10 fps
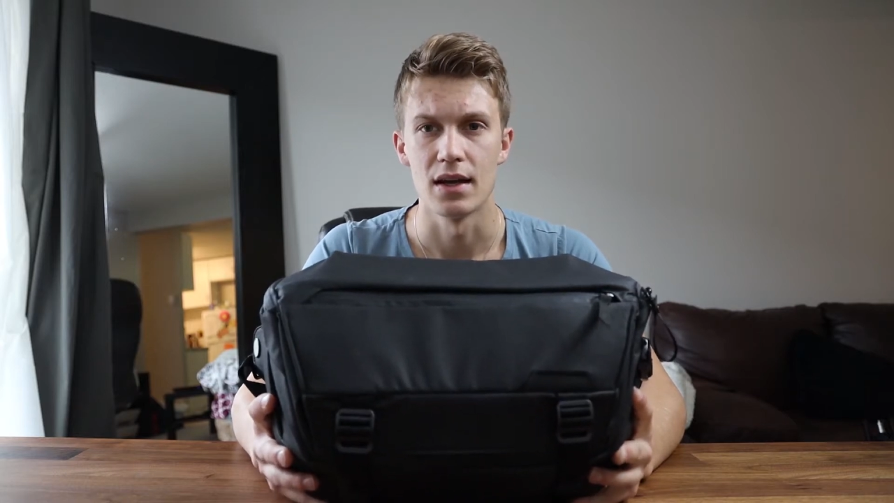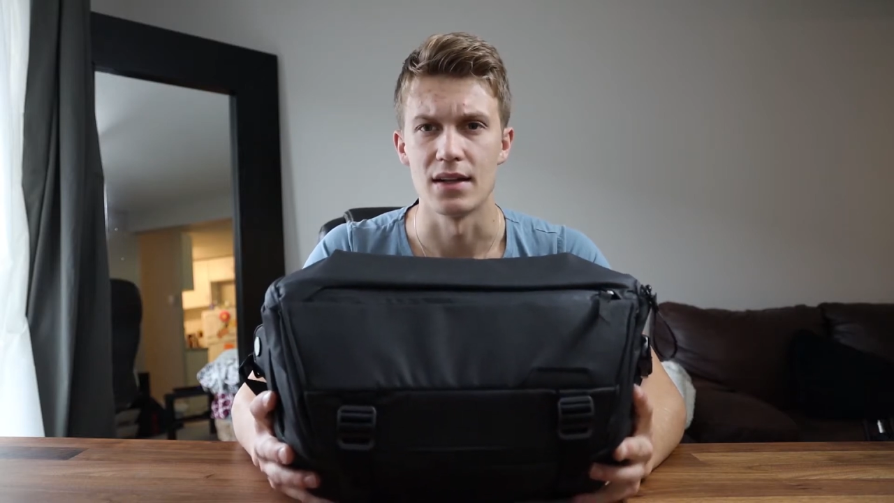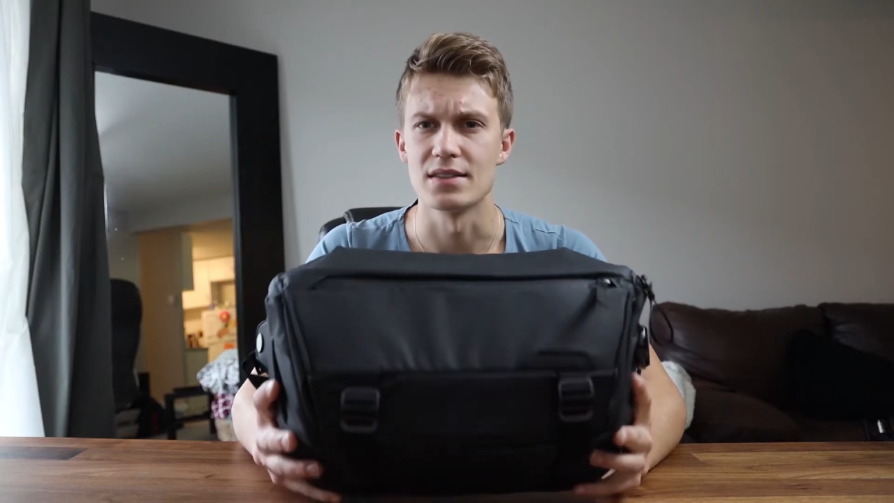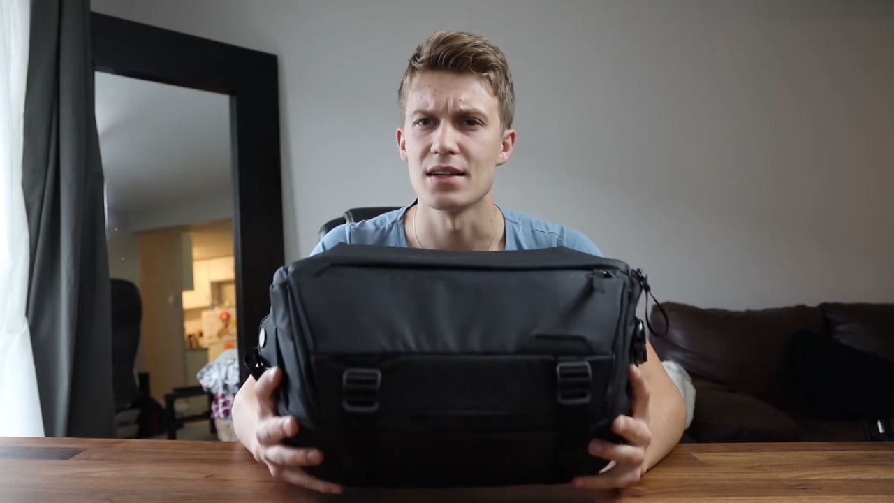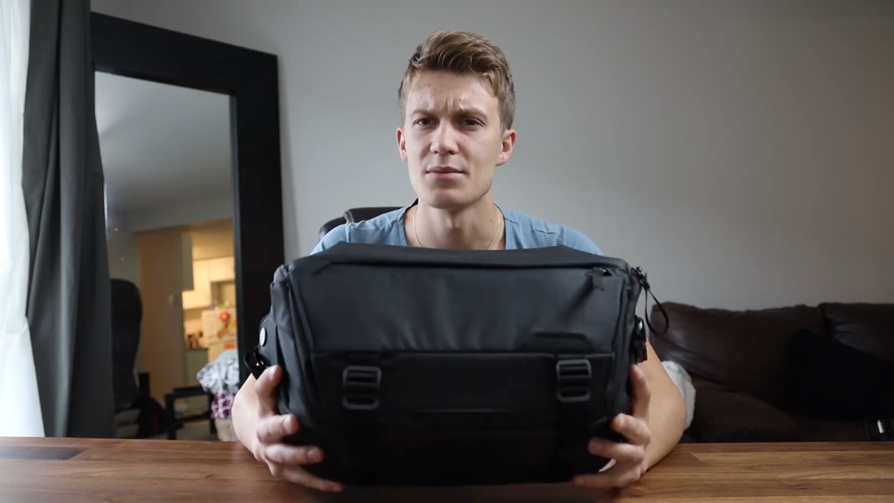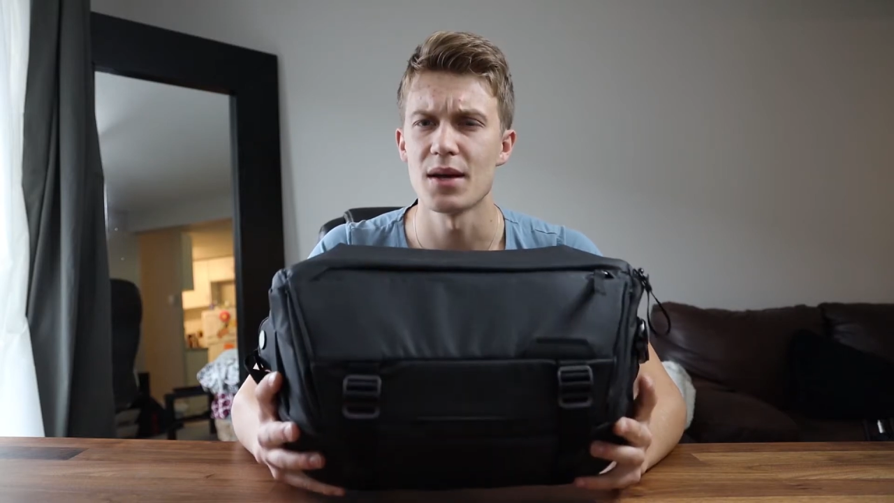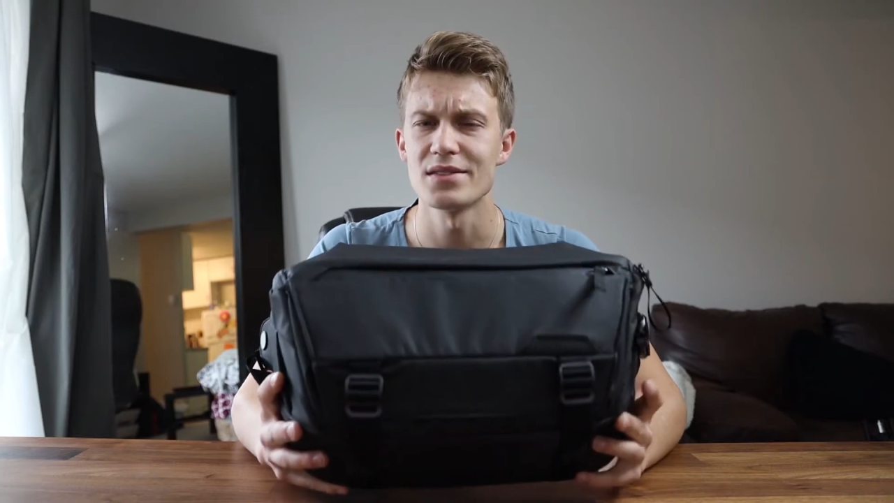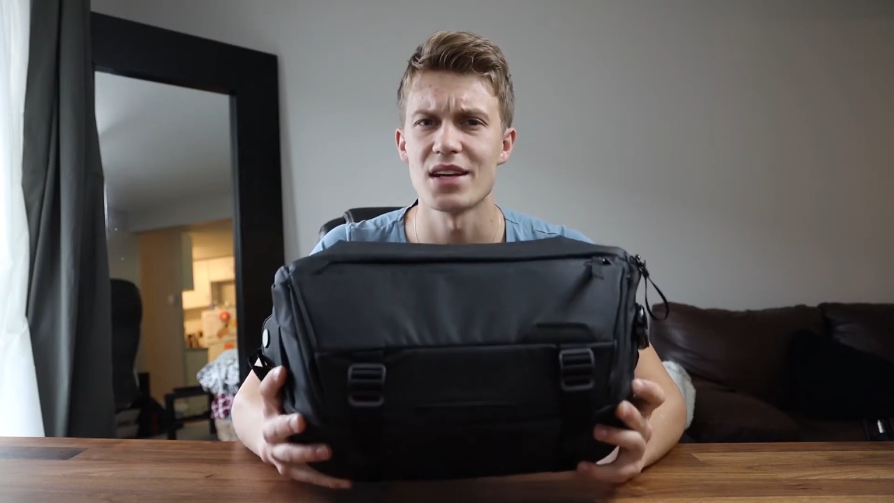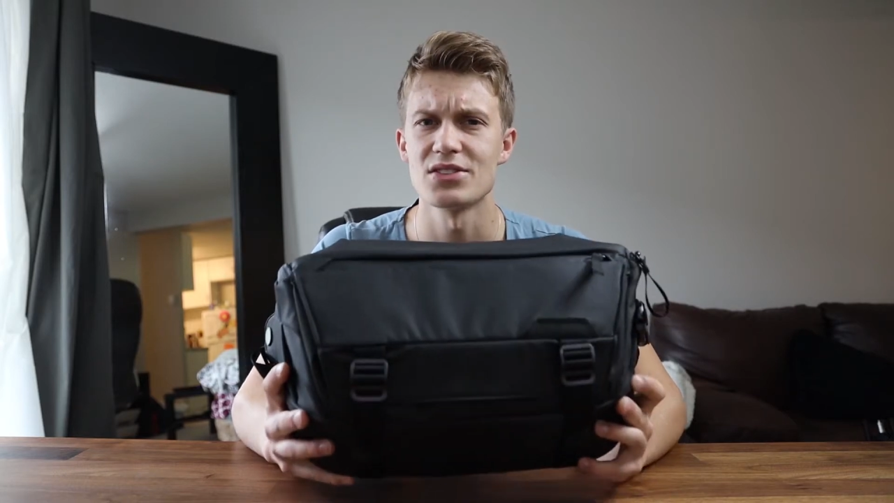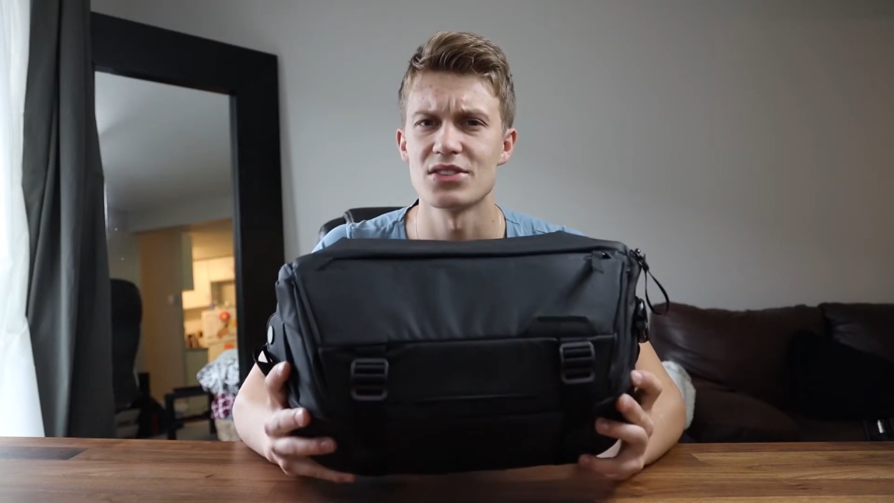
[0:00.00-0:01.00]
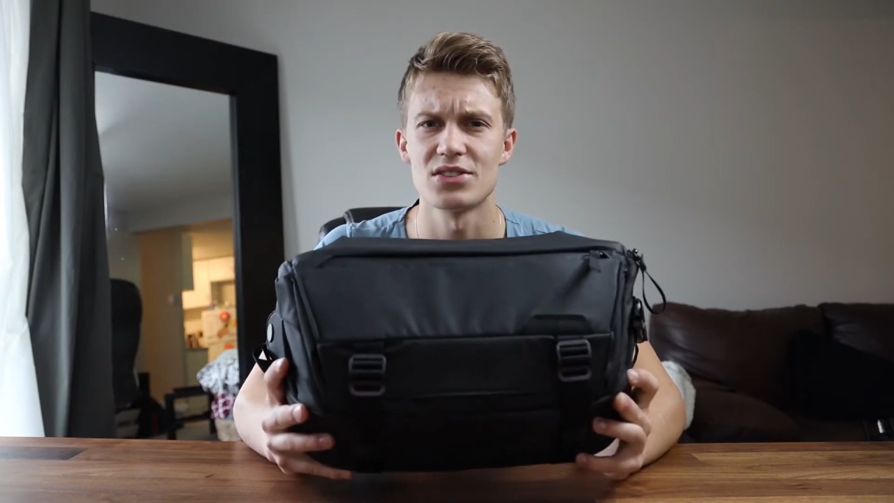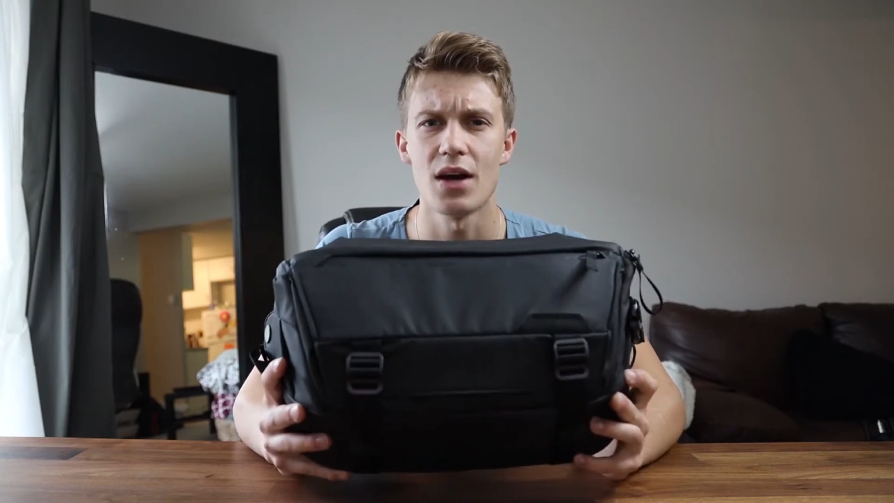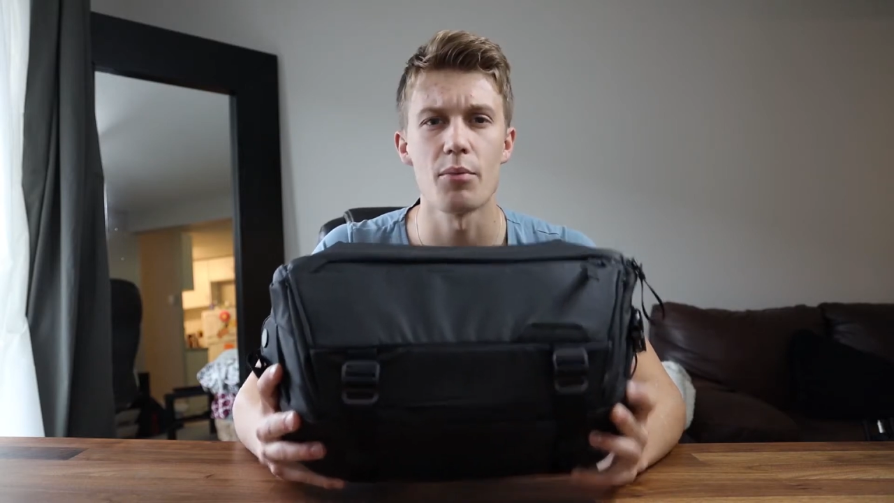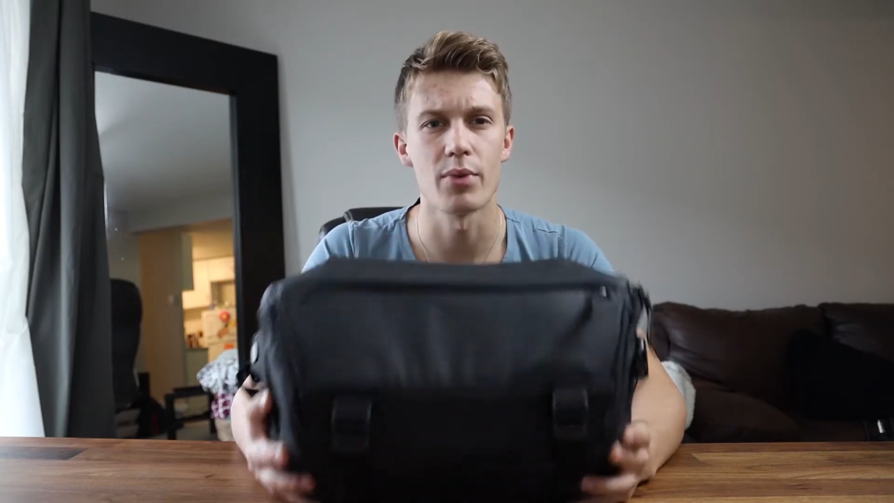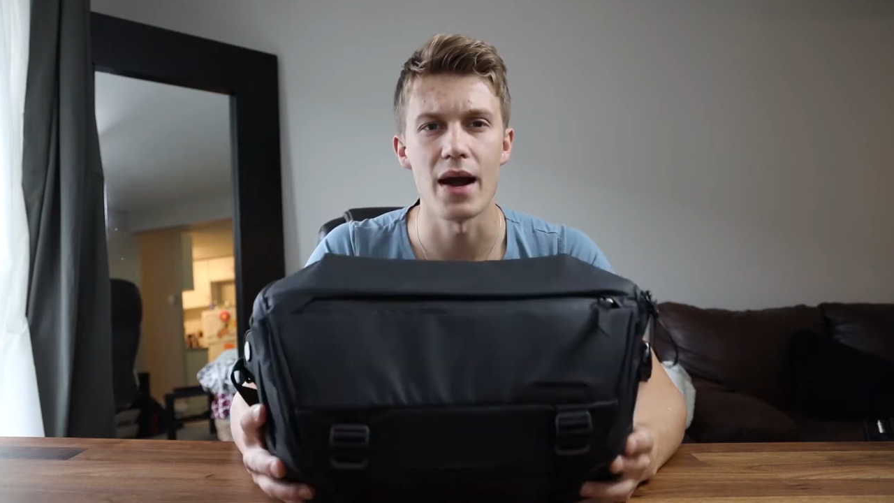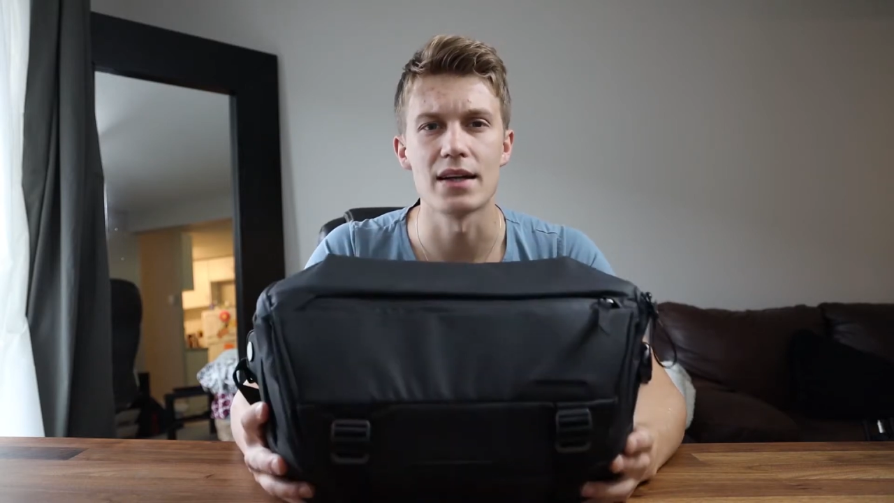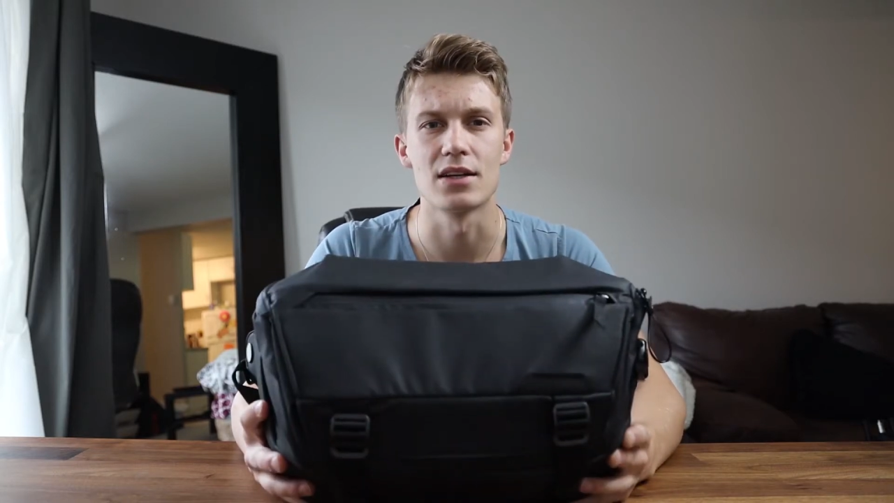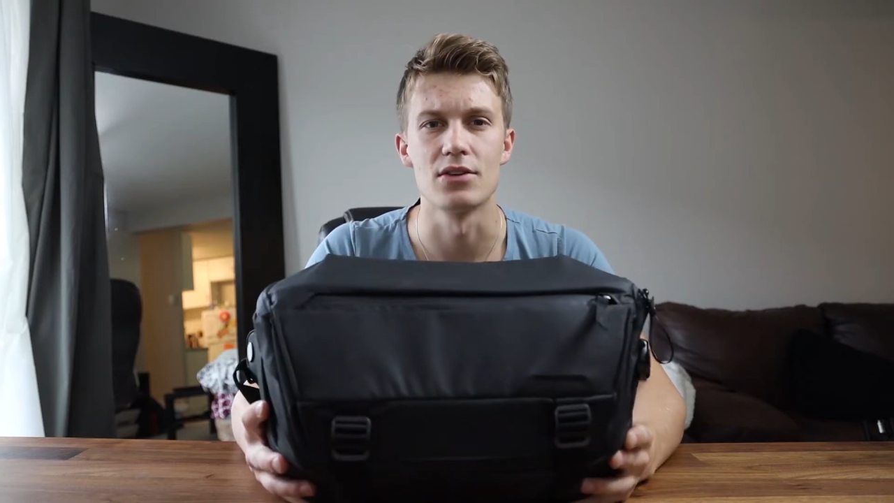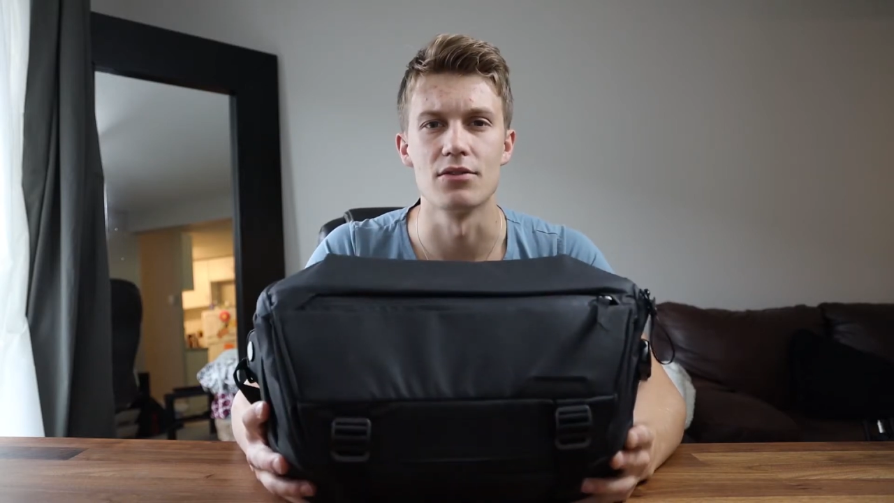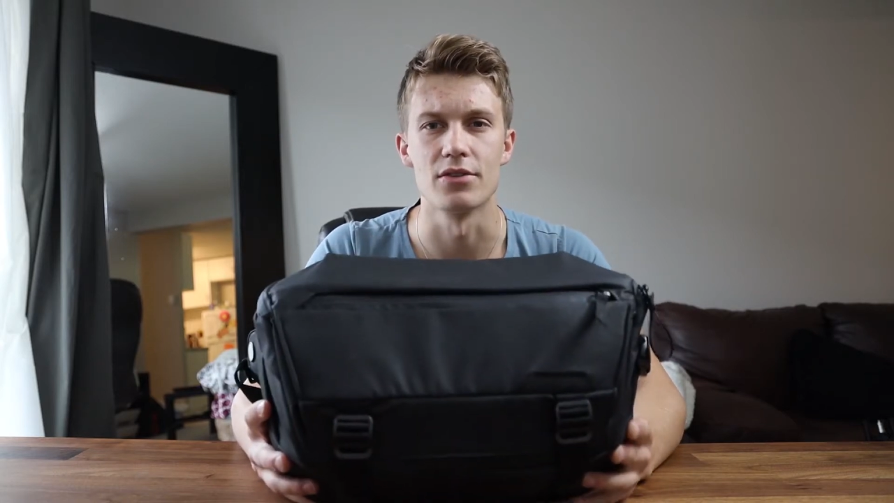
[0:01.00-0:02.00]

And sometimes that's just not practical